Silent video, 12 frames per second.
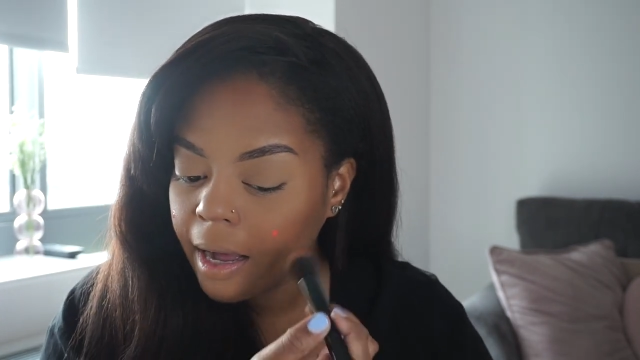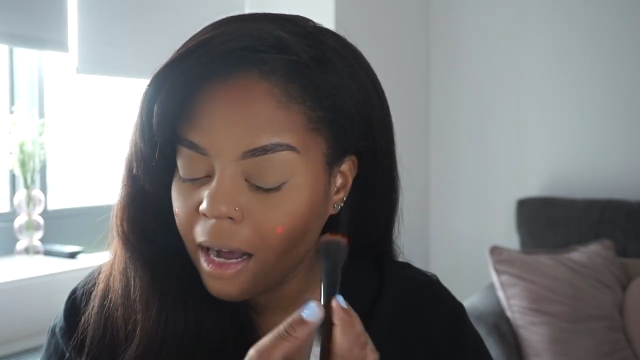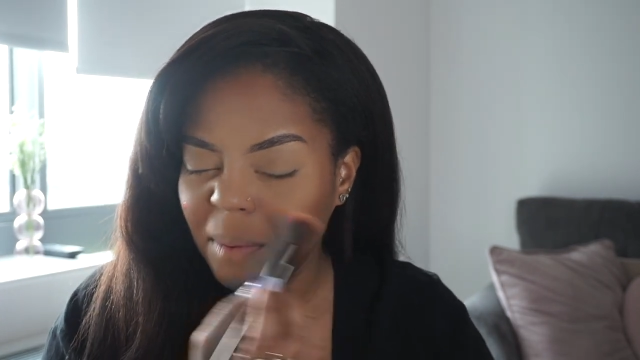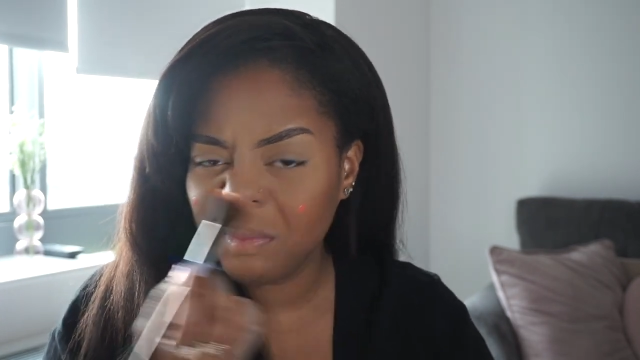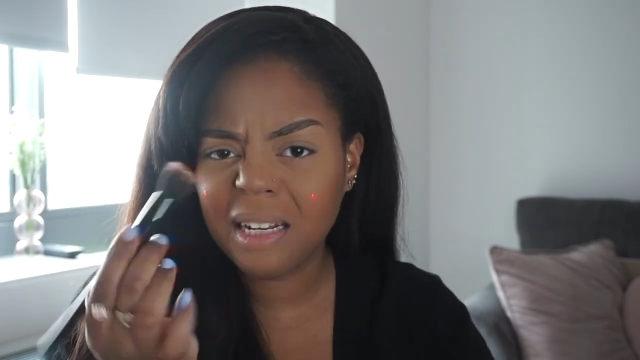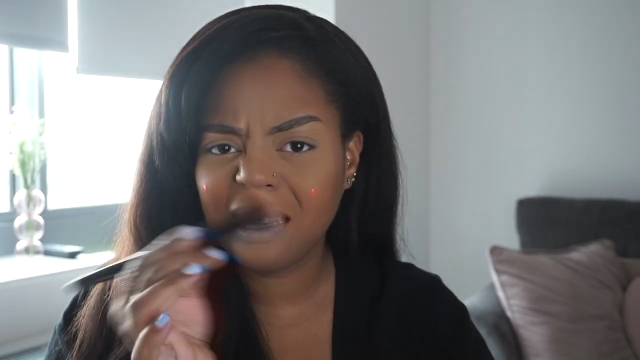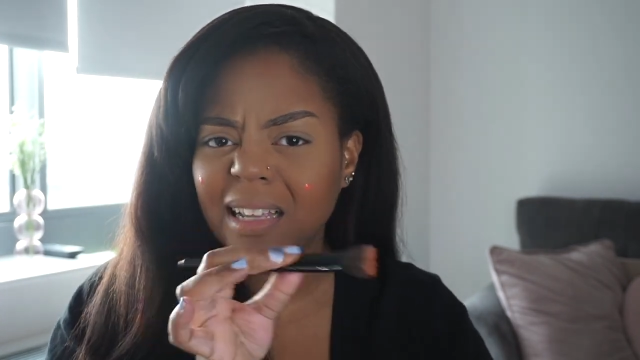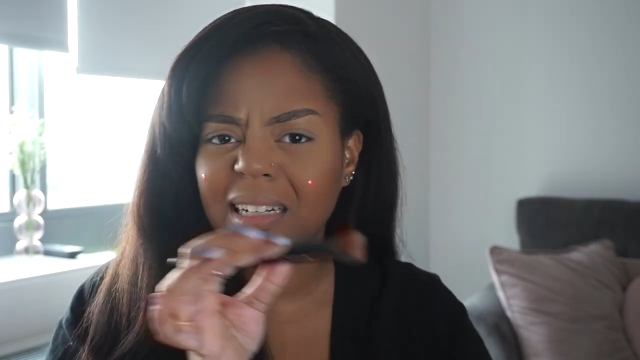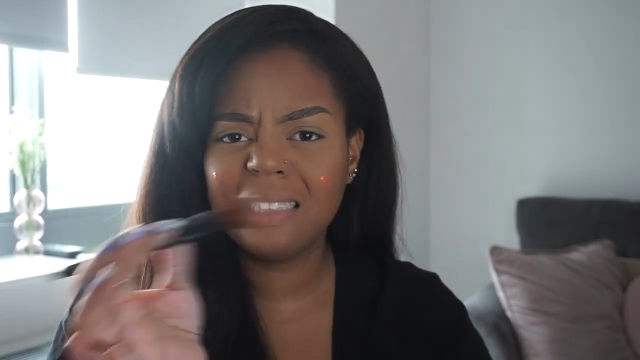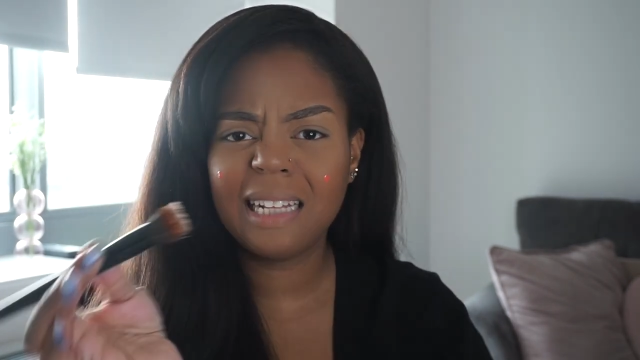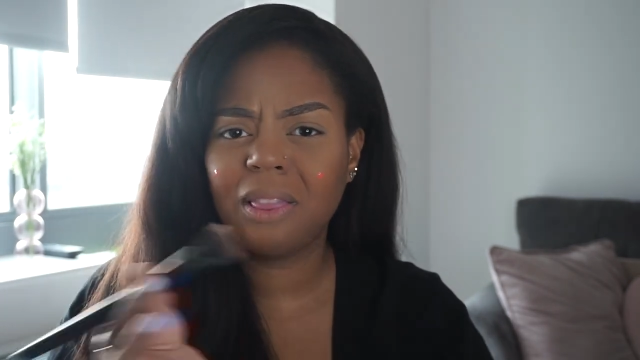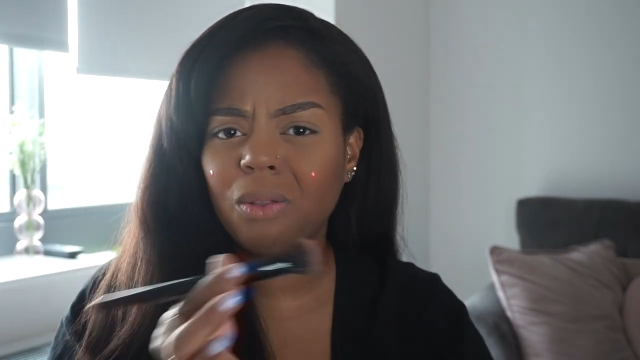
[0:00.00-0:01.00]
and I think
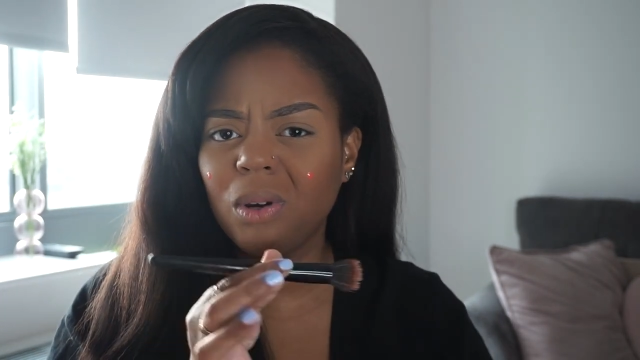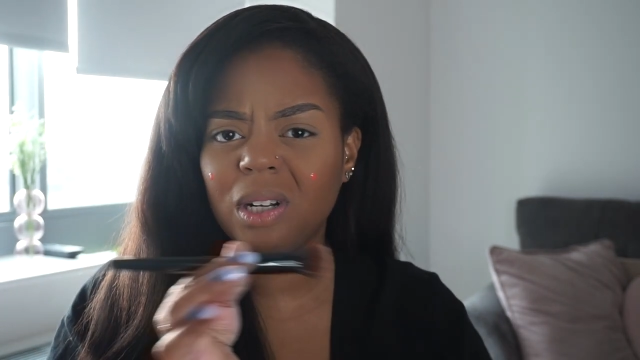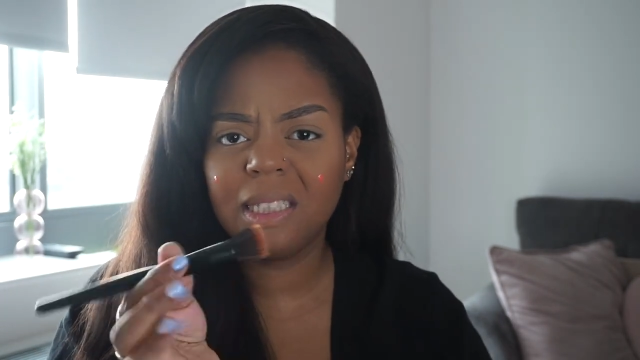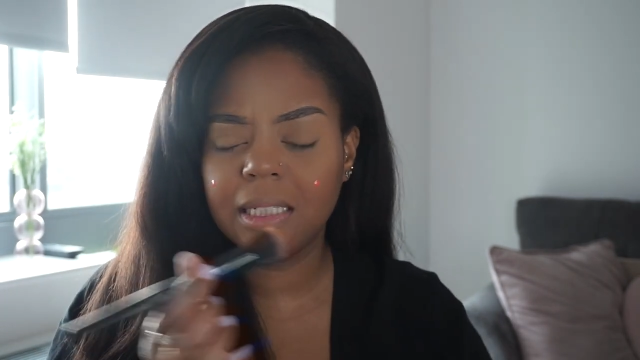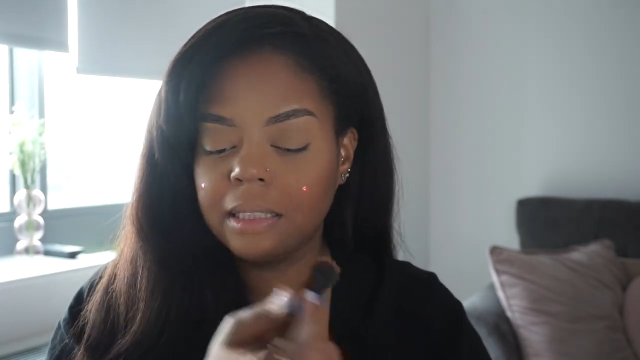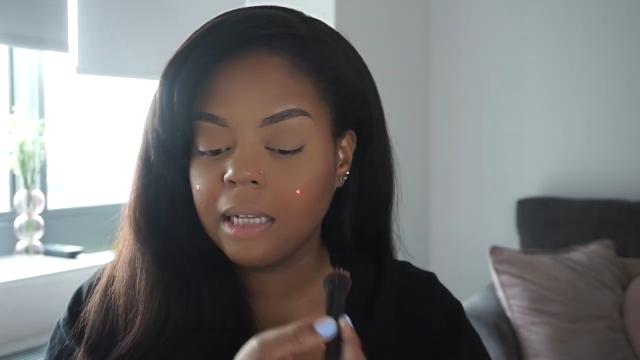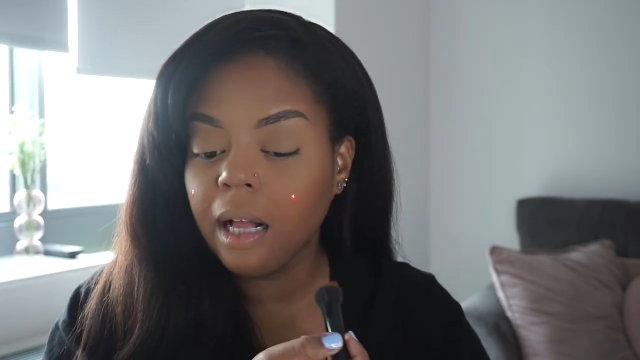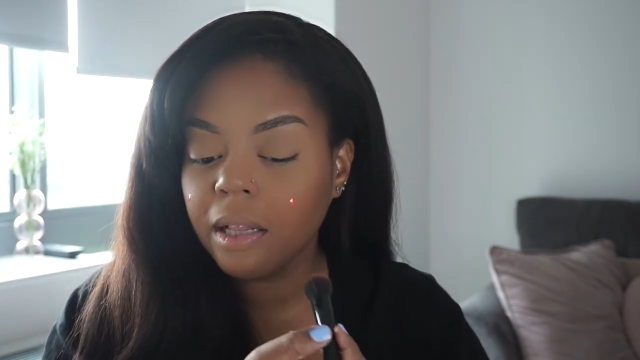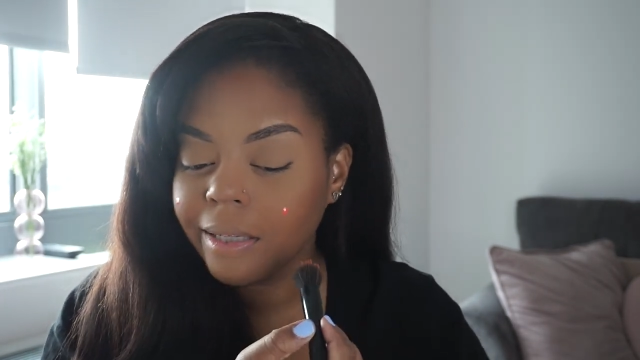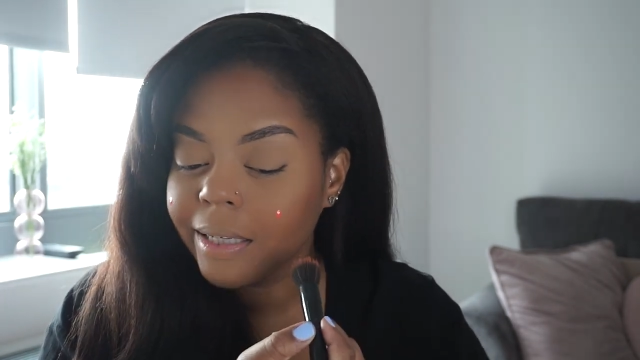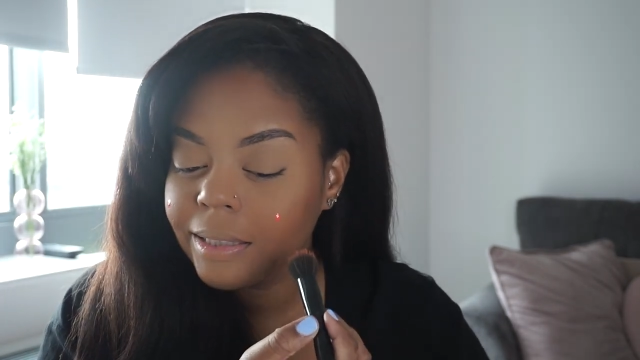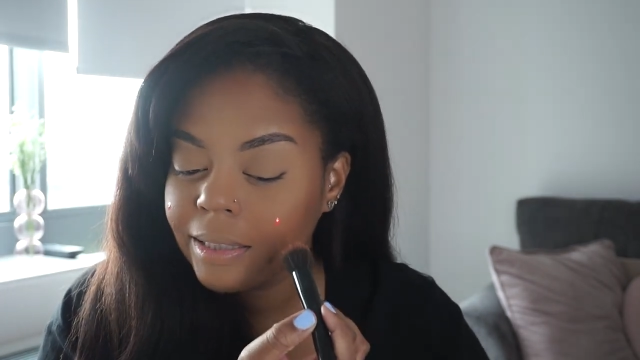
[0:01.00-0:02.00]
it's like $3 or
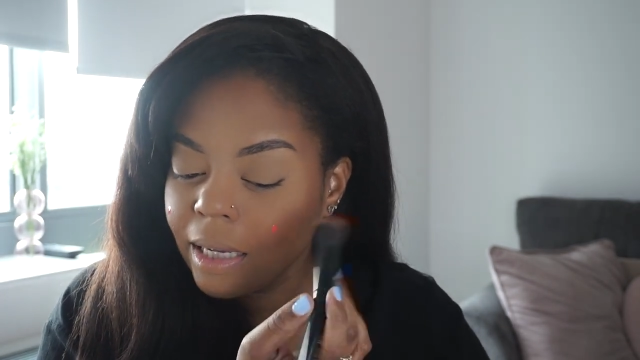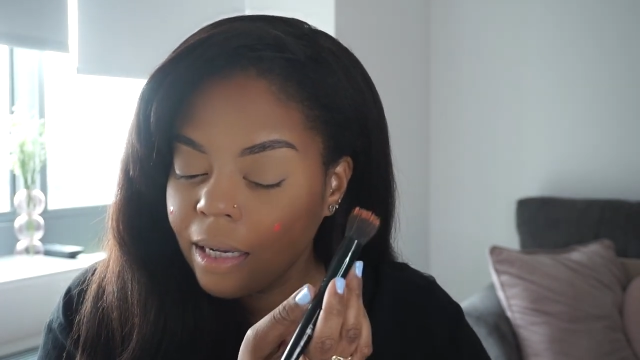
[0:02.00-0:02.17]
$6.